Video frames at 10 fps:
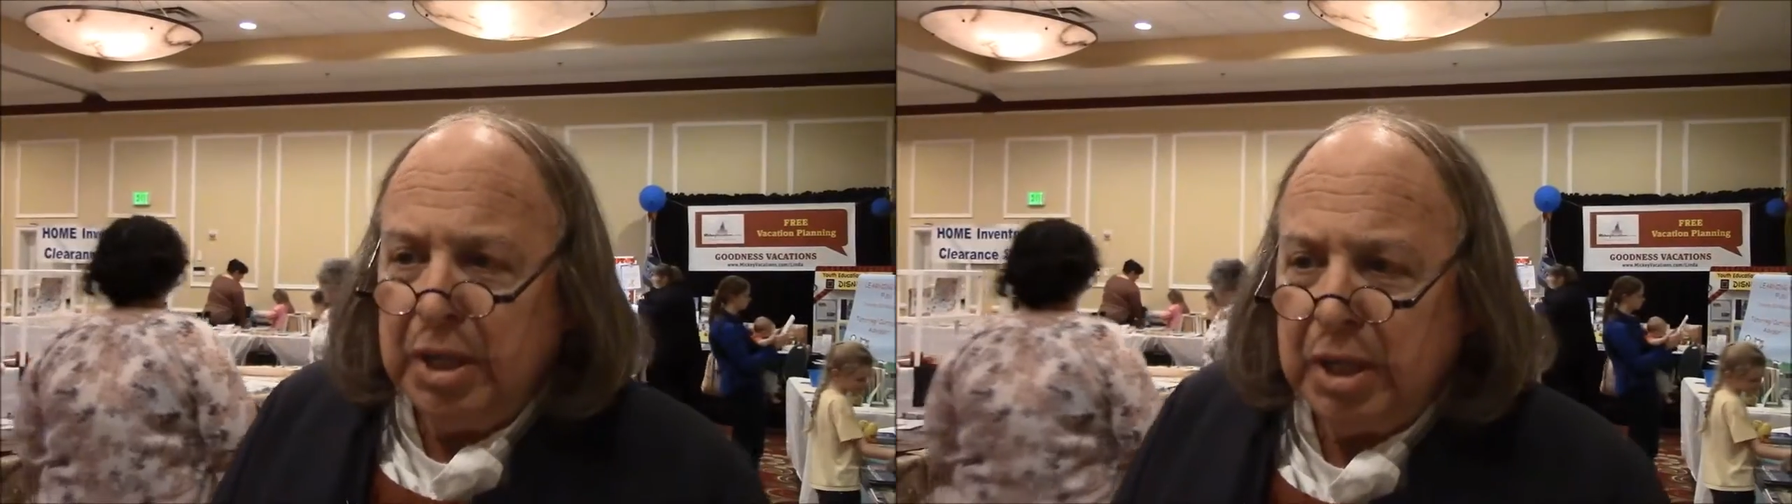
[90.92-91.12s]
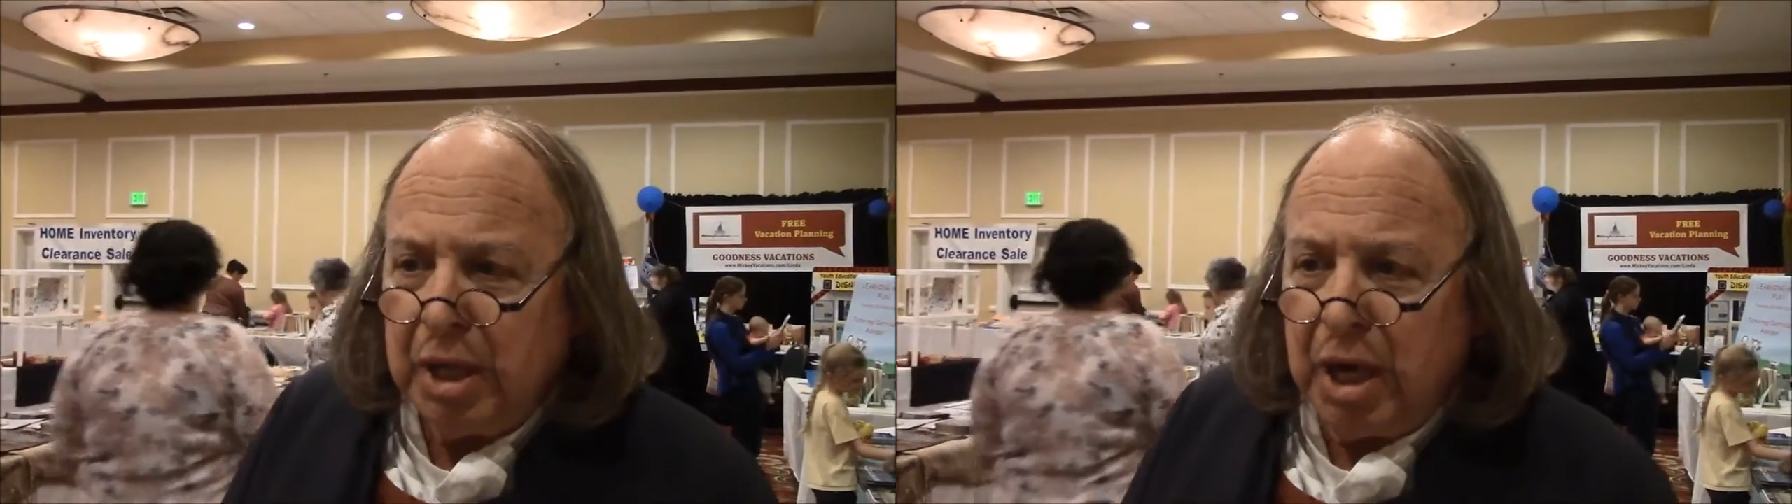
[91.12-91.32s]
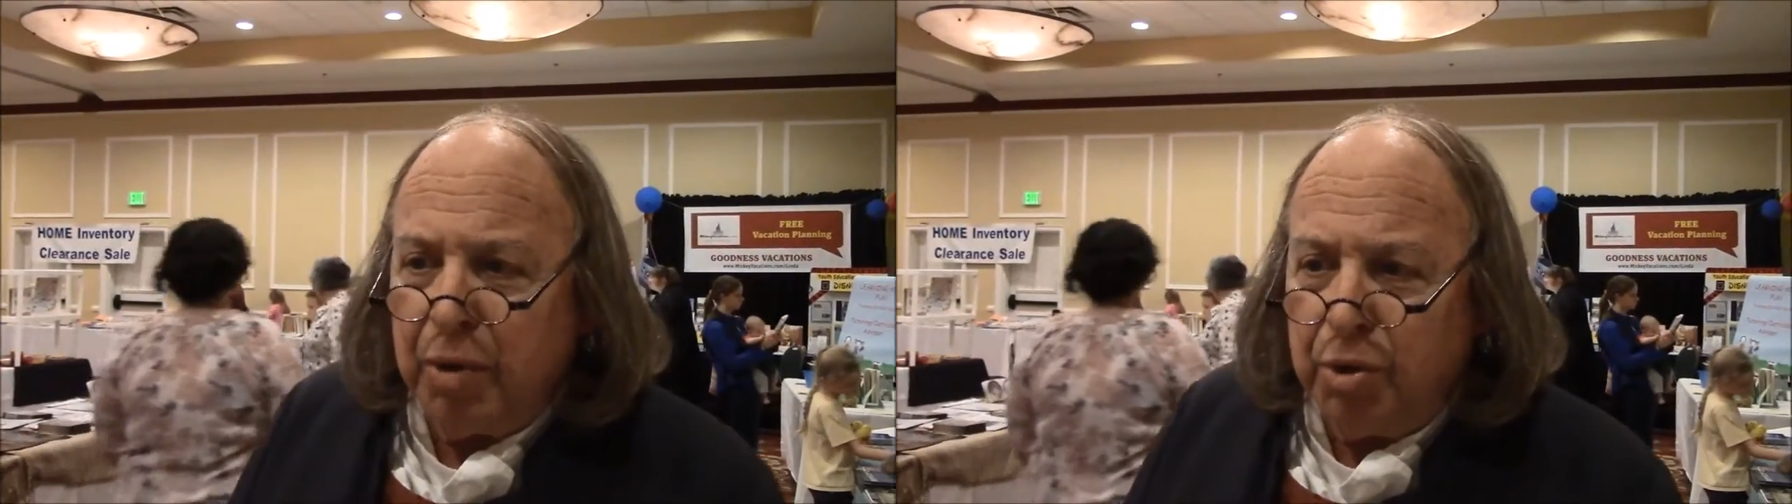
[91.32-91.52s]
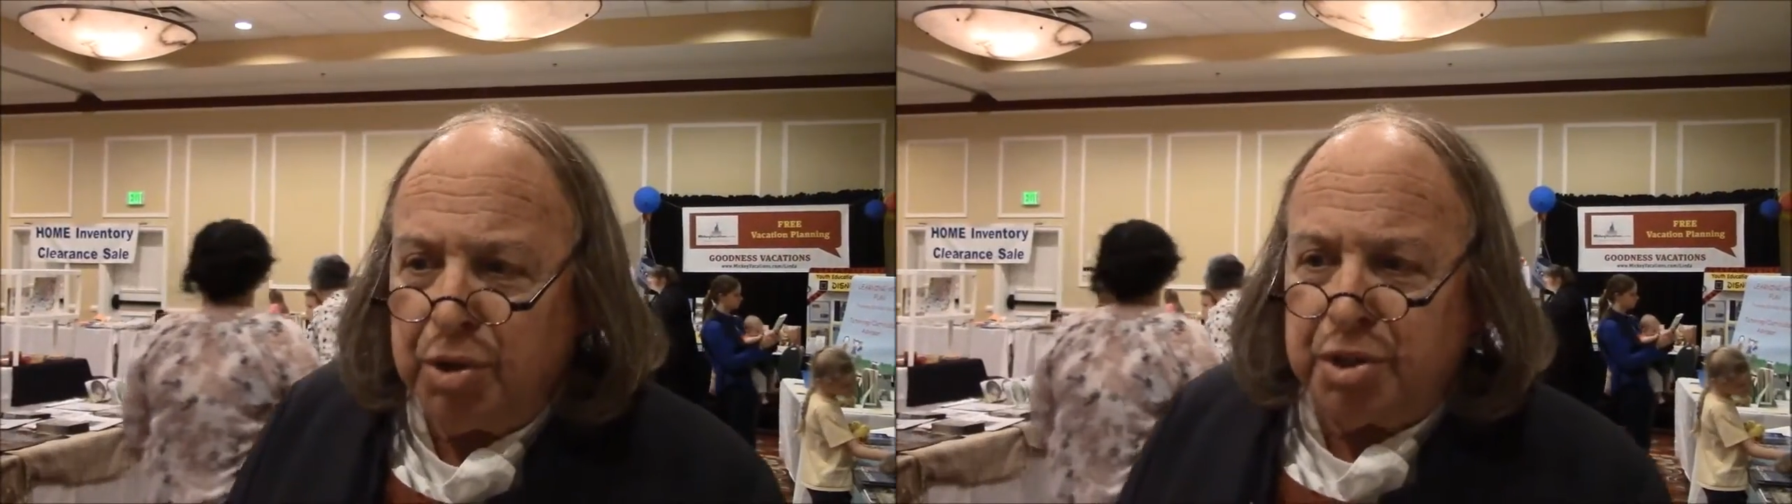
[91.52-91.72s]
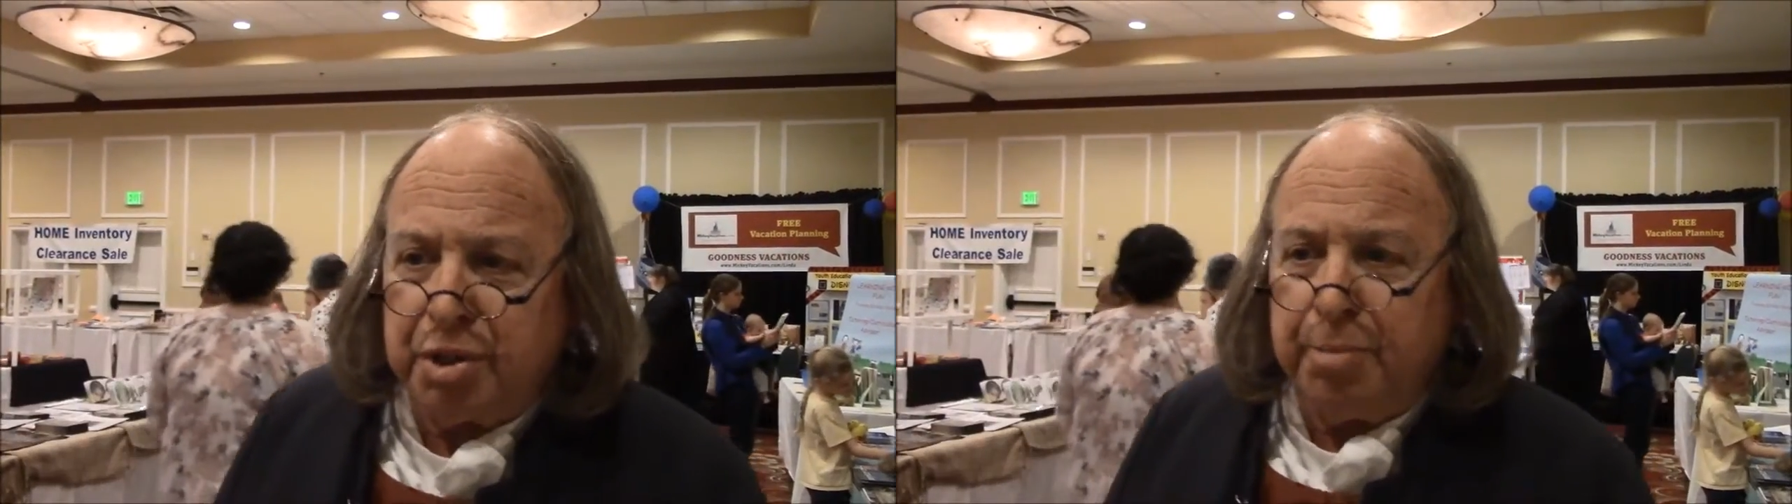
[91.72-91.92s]
I
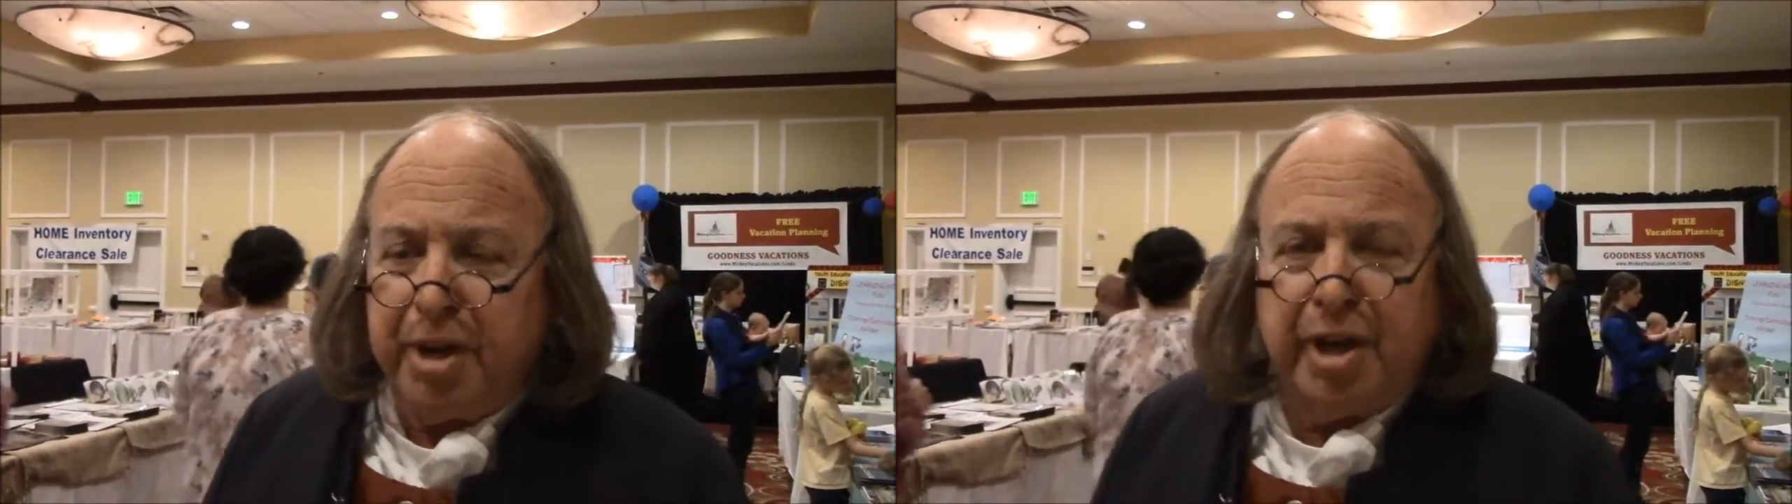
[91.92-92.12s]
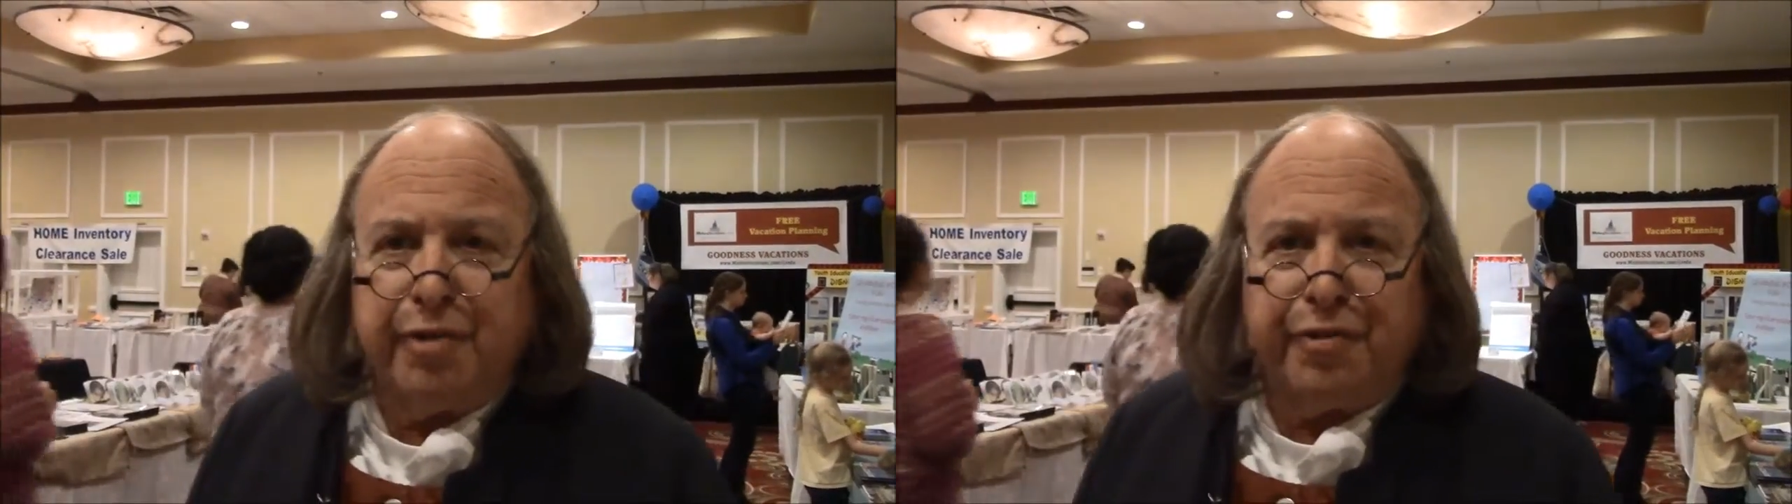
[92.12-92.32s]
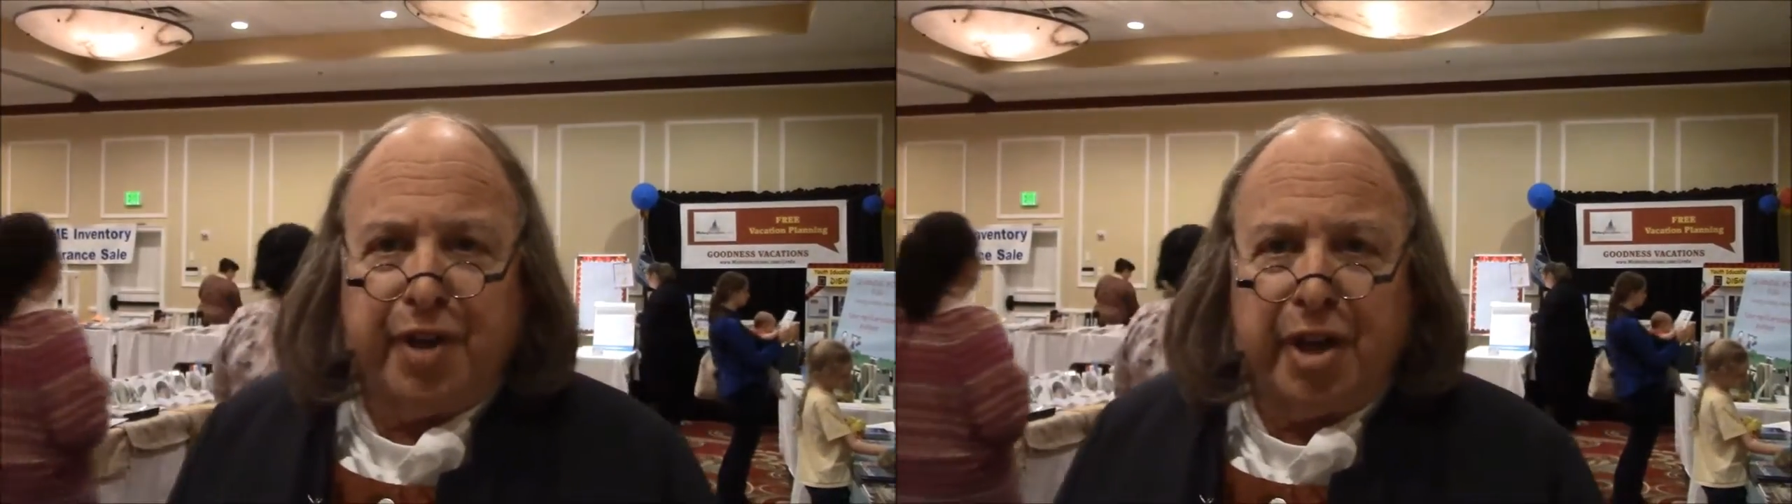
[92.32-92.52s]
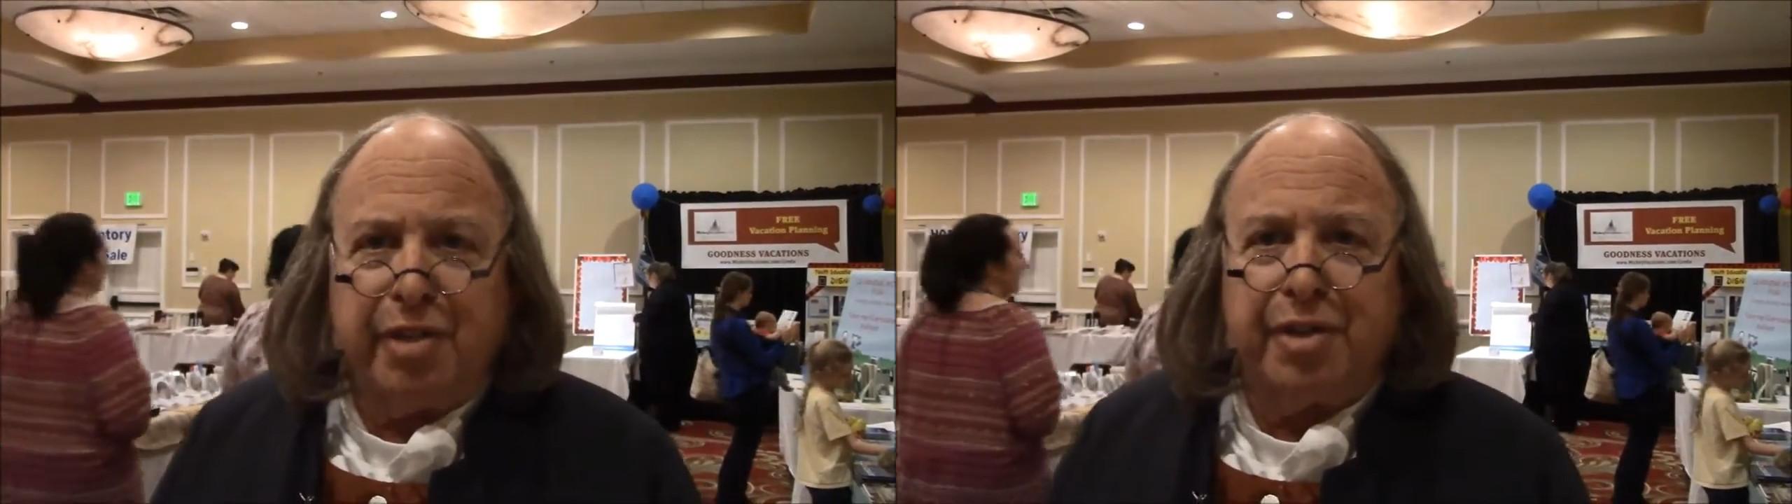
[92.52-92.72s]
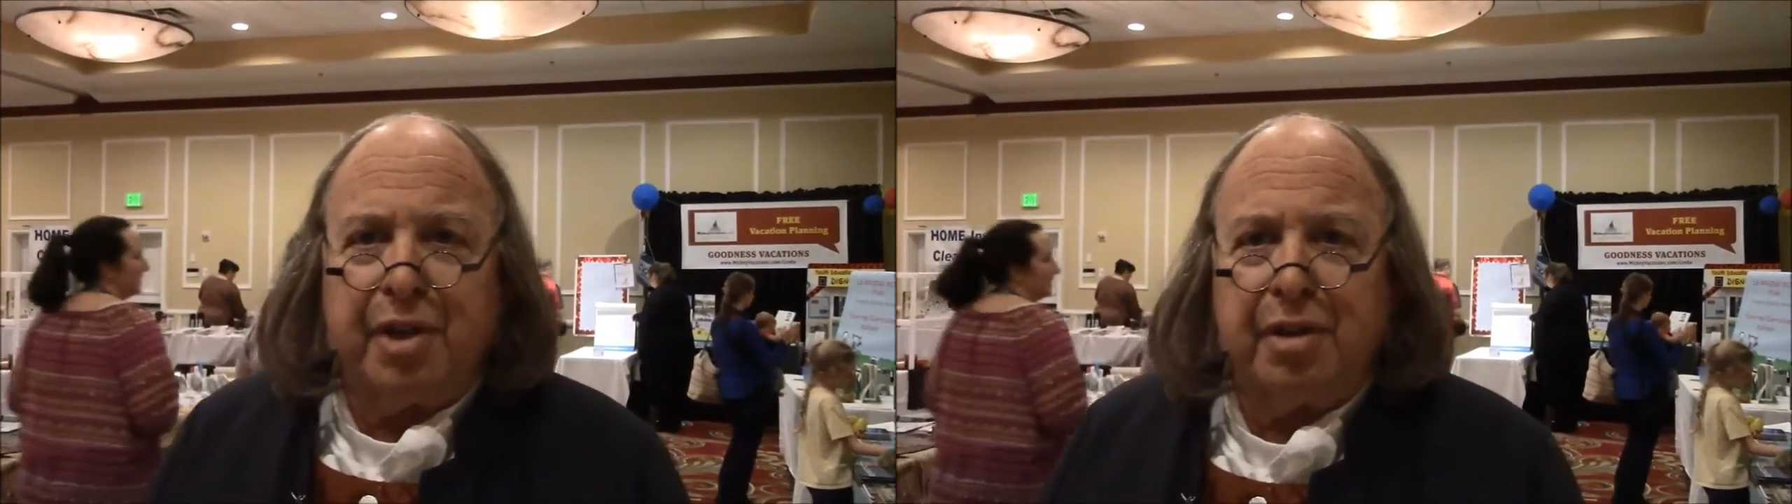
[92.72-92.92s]
was a man of
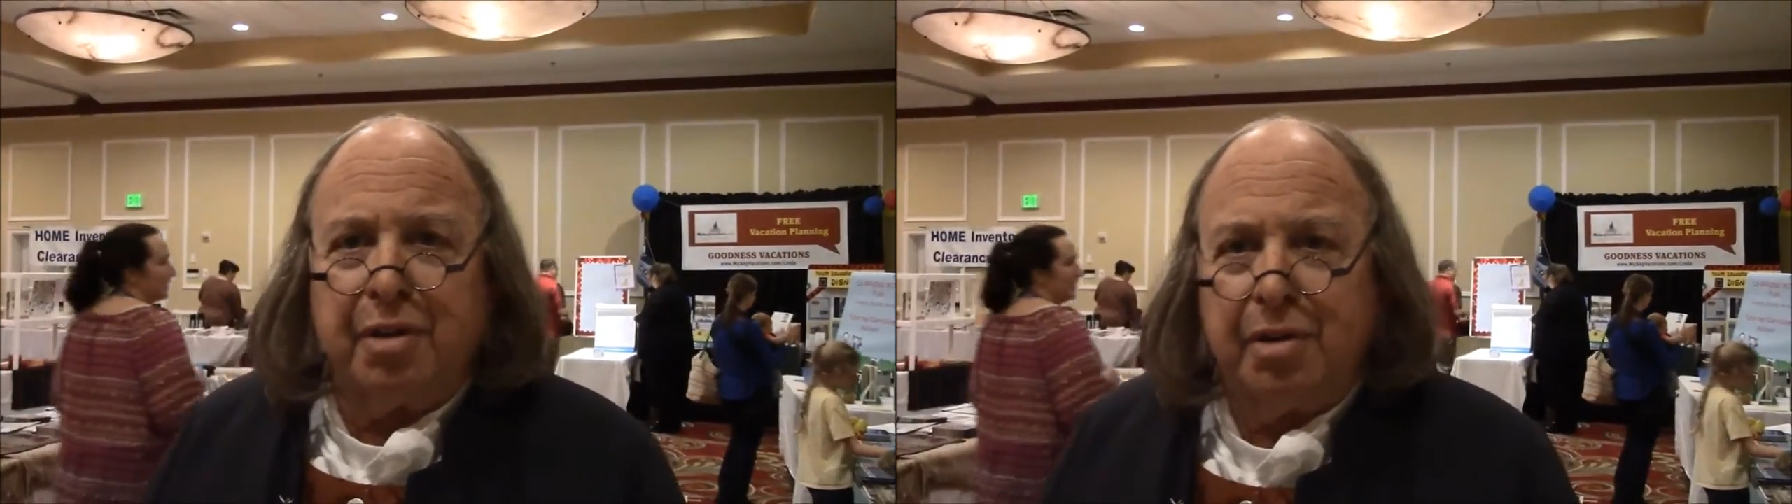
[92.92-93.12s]
faith, and